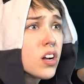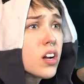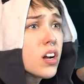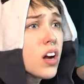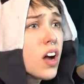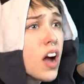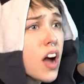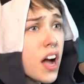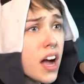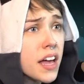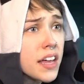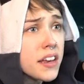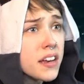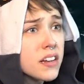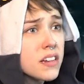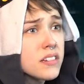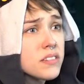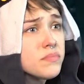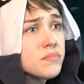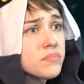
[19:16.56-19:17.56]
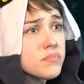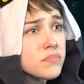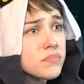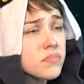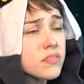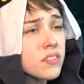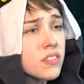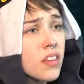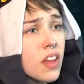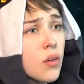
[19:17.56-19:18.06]
God.
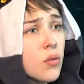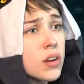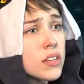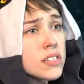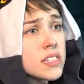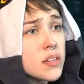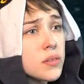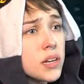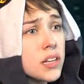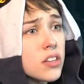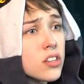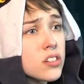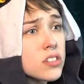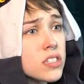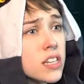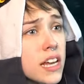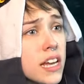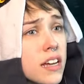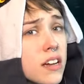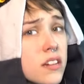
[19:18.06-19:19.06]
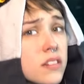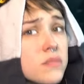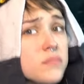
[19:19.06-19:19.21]
I want to see what he looks like.